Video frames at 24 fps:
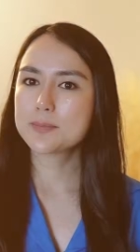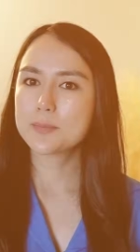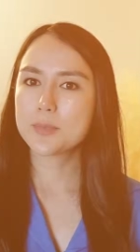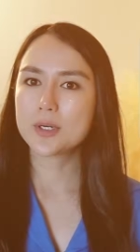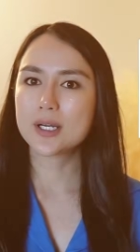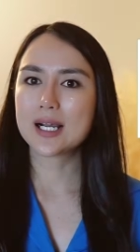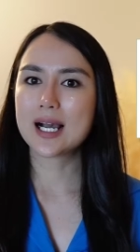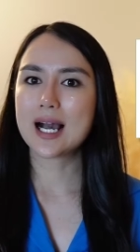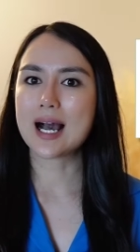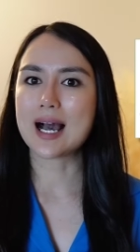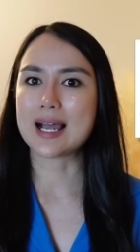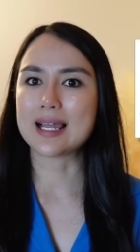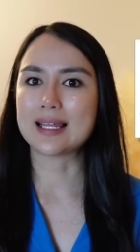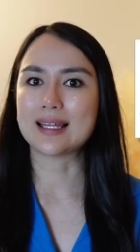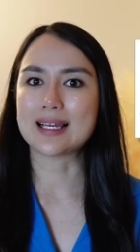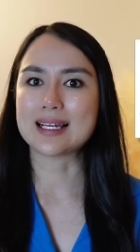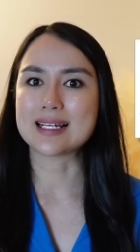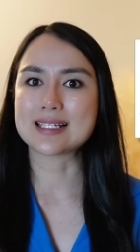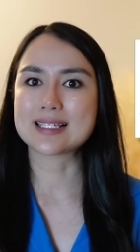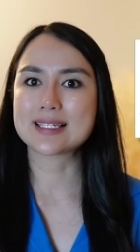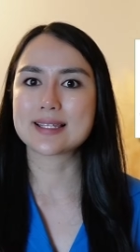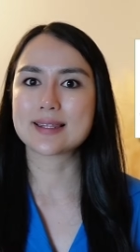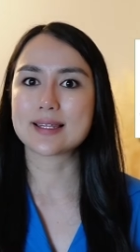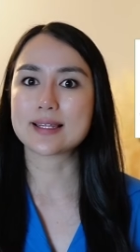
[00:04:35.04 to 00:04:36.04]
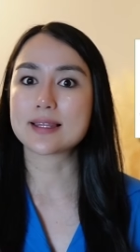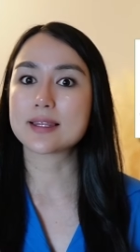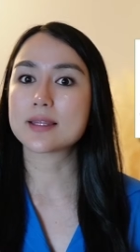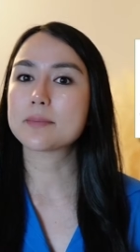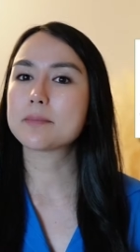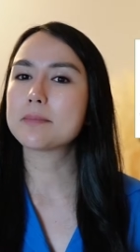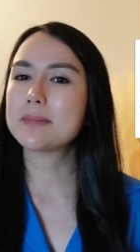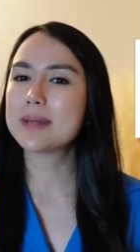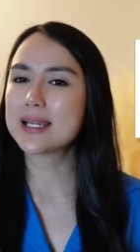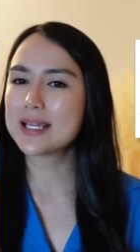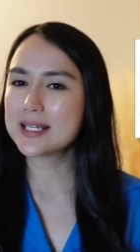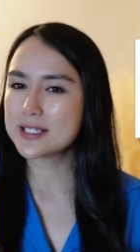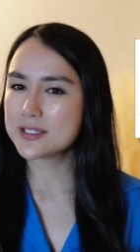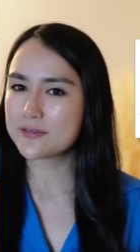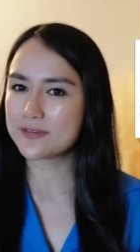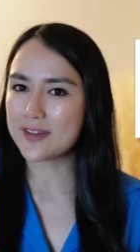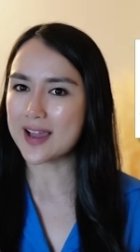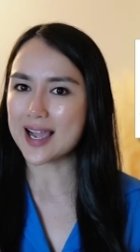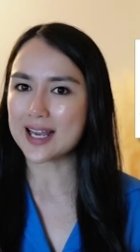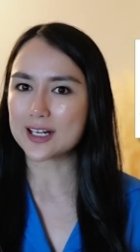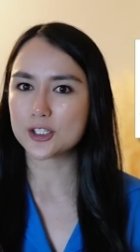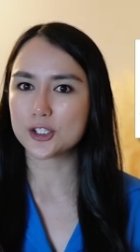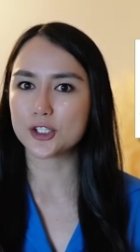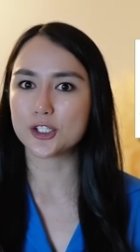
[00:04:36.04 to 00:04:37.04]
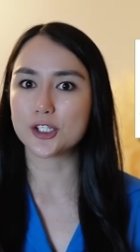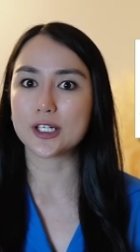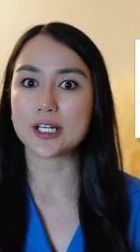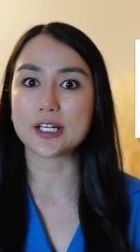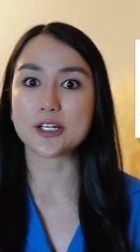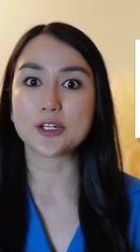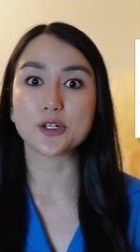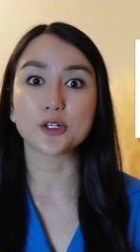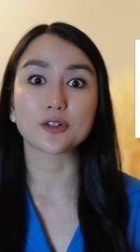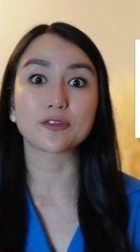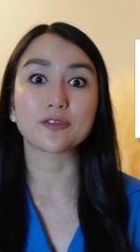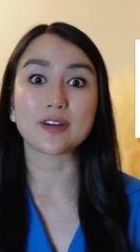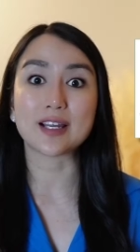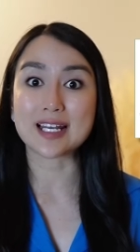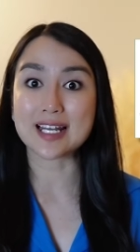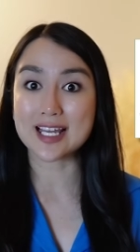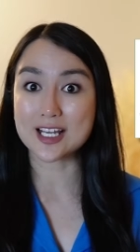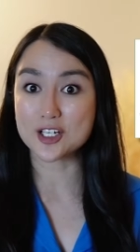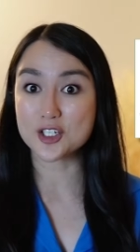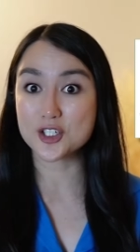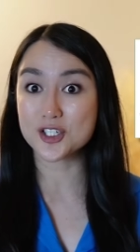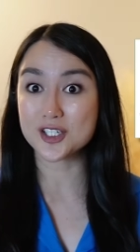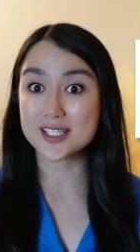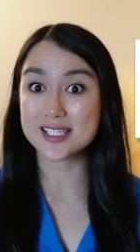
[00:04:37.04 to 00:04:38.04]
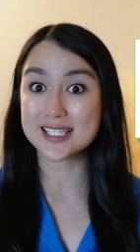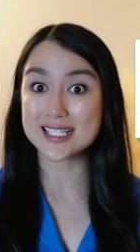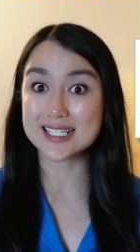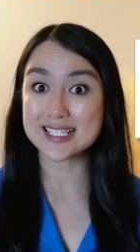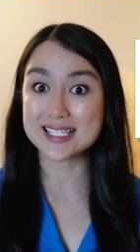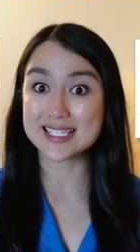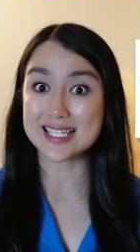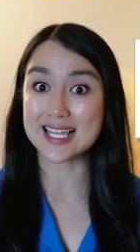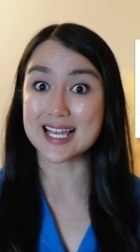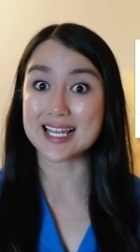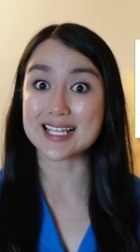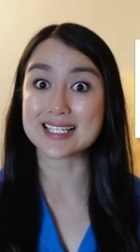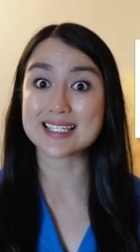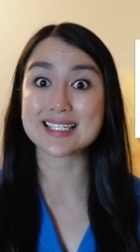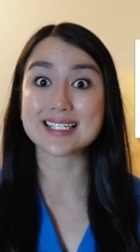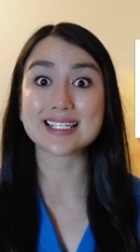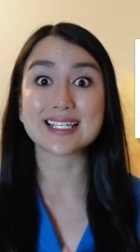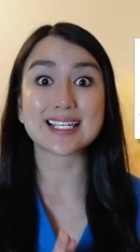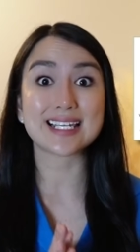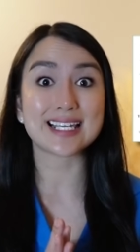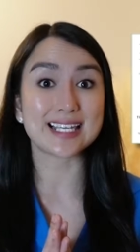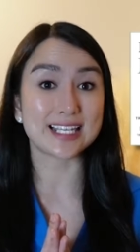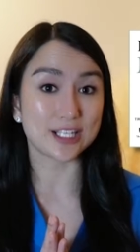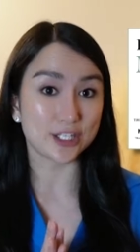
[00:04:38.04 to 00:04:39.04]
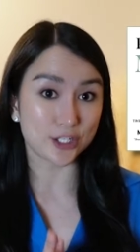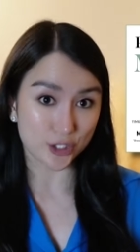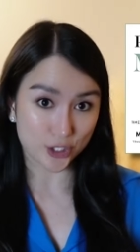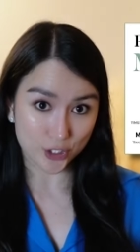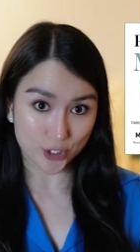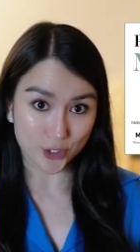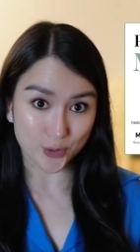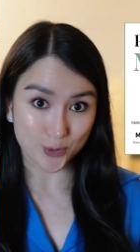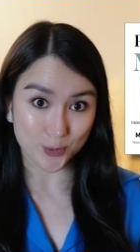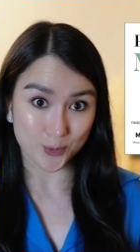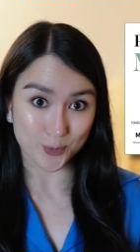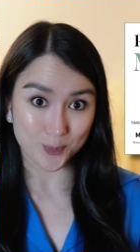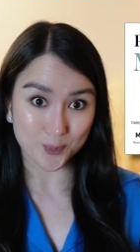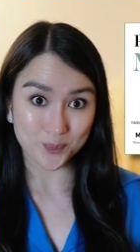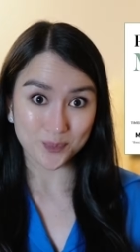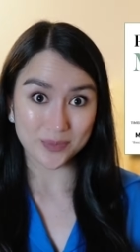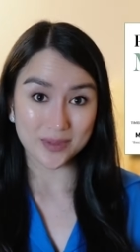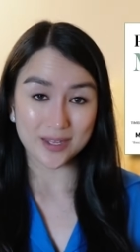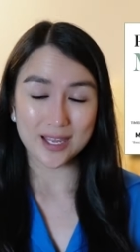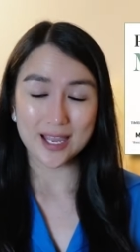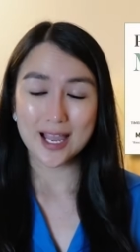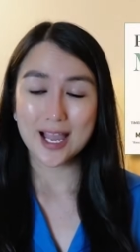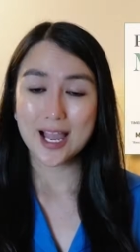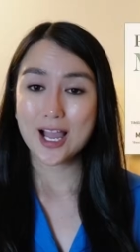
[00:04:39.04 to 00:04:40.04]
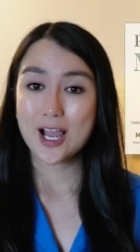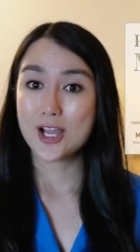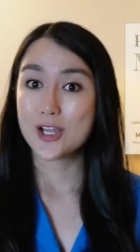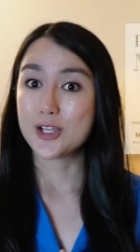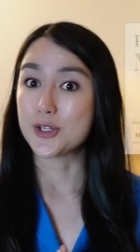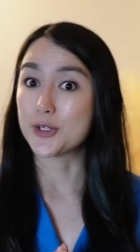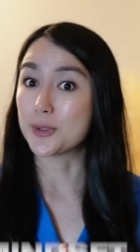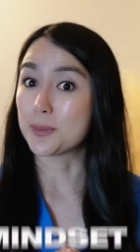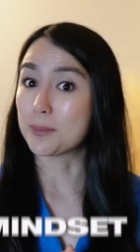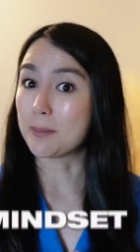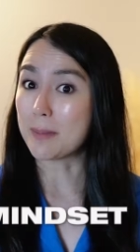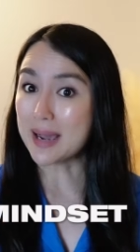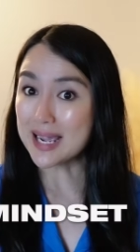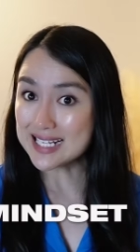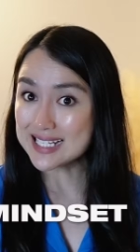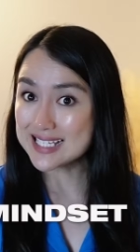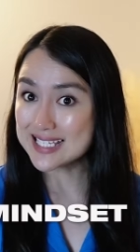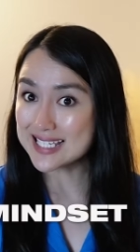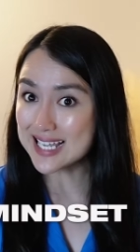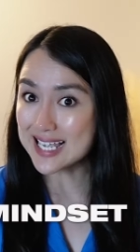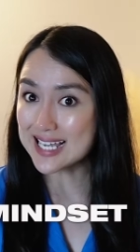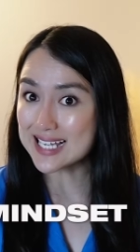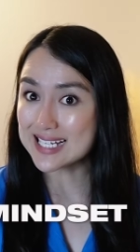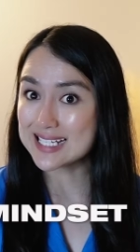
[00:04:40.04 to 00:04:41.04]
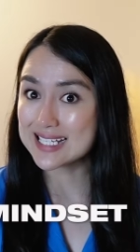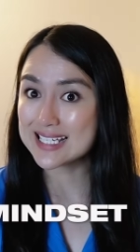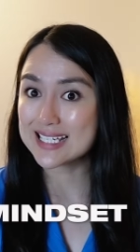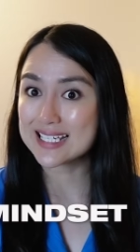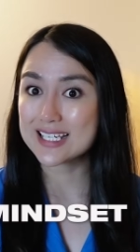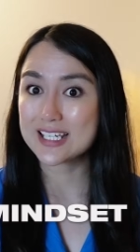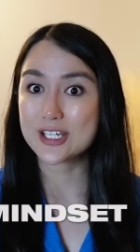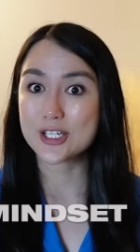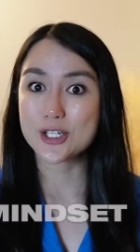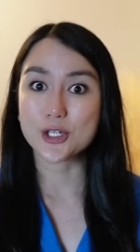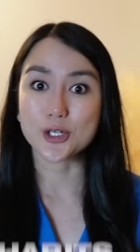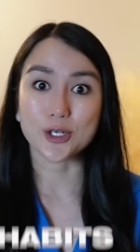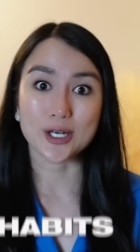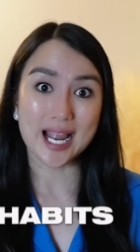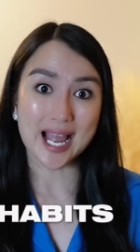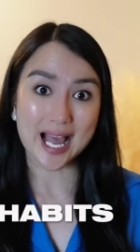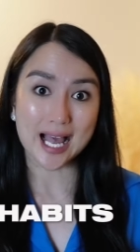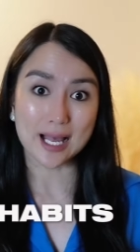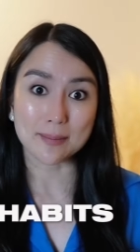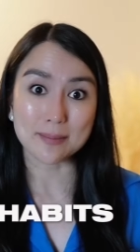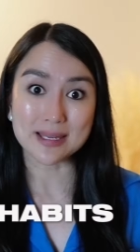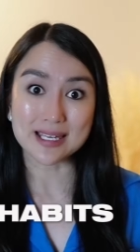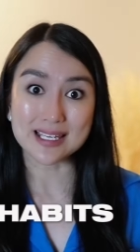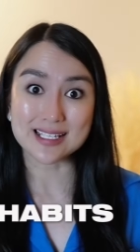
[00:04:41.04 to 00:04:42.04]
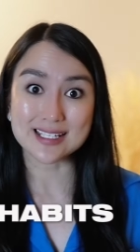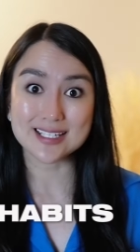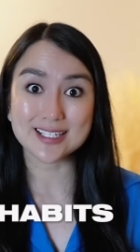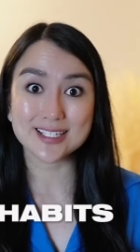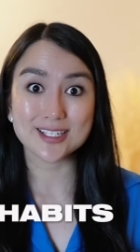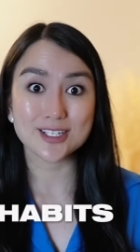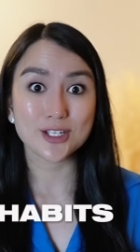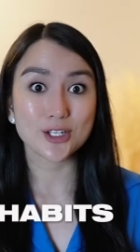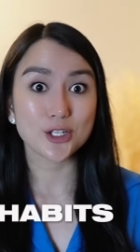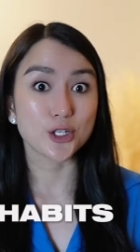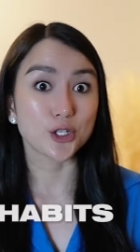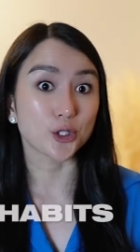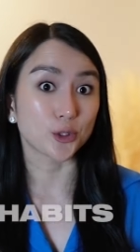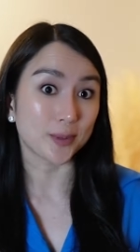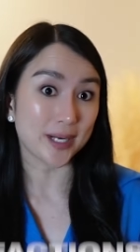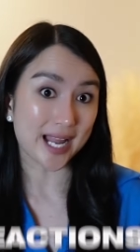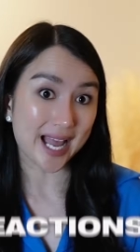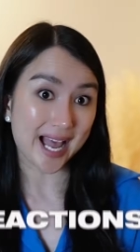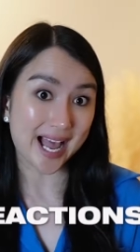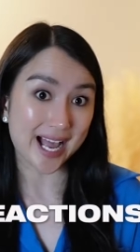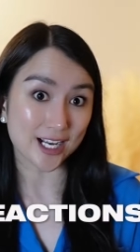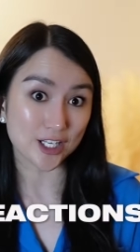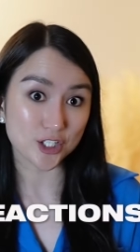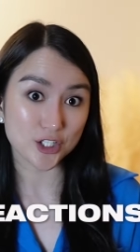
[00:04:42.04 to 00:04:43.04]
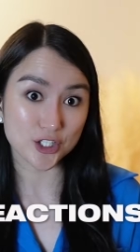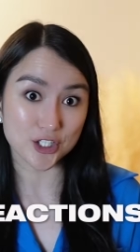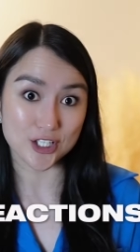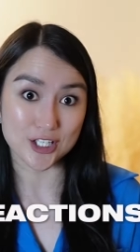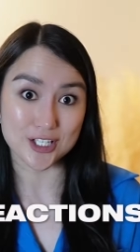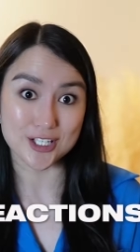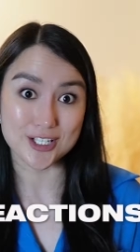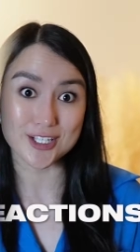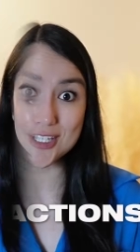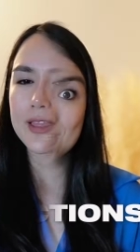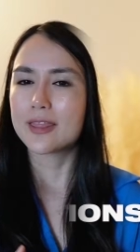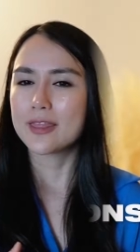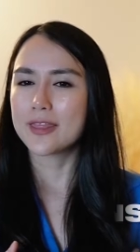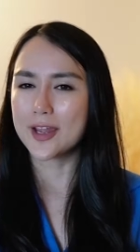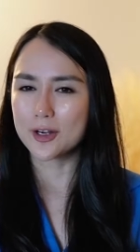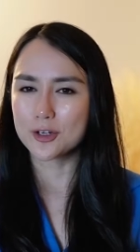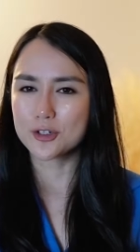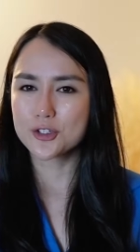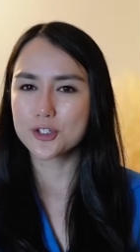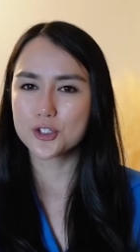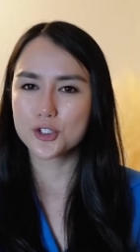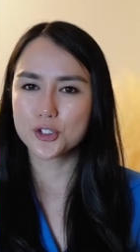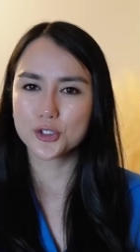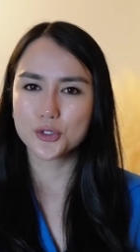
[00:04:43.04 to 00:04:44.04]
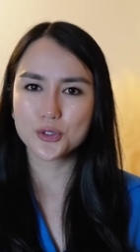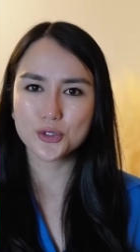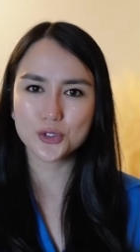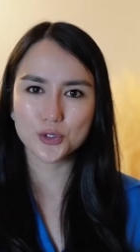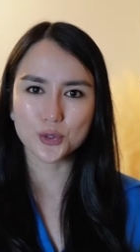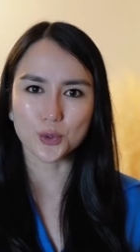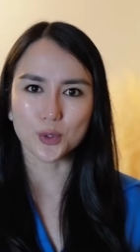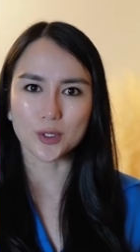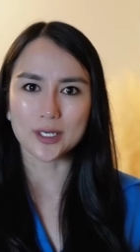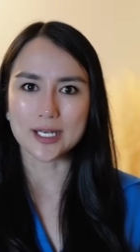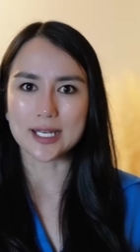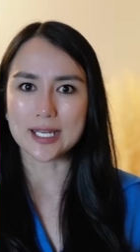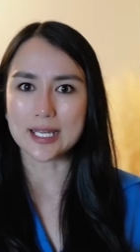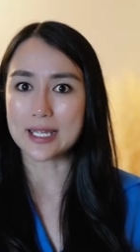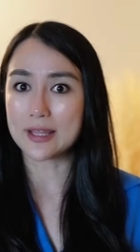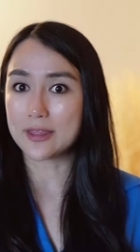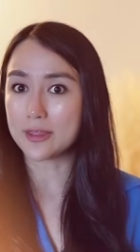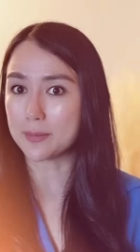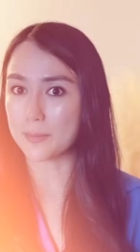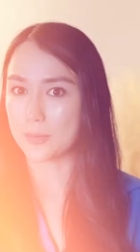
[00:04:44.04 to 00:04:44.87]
book highlights that the biggest factor in your financial success is you. Your mindset, your habits, your reactions. There's a true story in the